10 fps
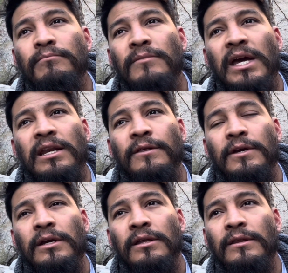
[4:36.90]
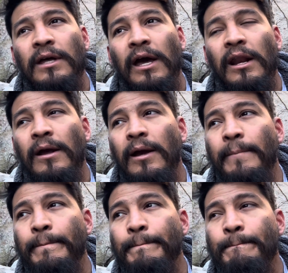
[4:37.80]
anything that
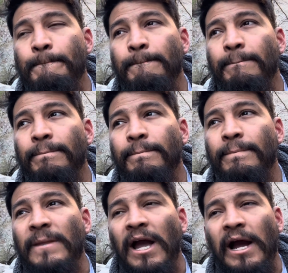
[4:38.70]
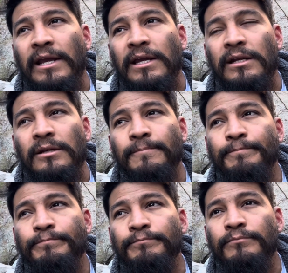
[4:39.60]
I can
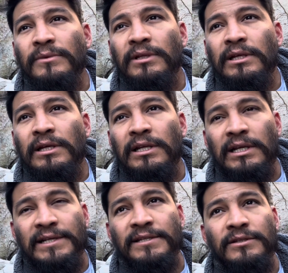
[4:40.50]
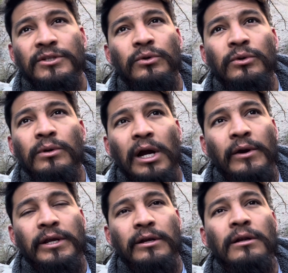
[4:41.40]
listen to out
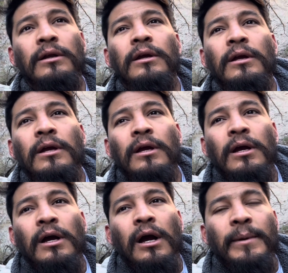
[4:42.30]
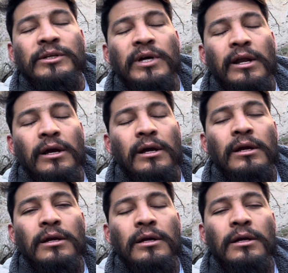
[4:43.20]
here. I try to
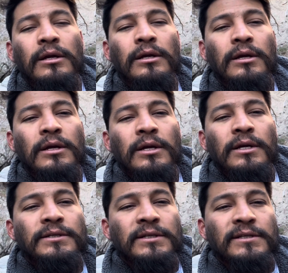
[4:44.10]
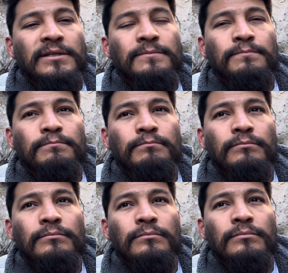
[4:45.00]
just
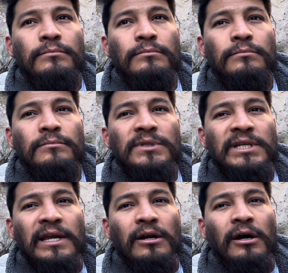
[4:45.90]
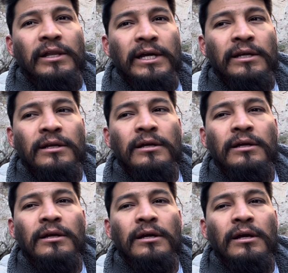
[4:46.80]
take it all in
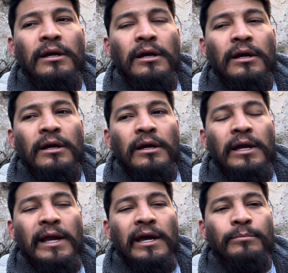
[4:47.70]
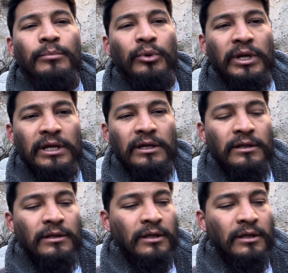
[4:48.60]
and breathe,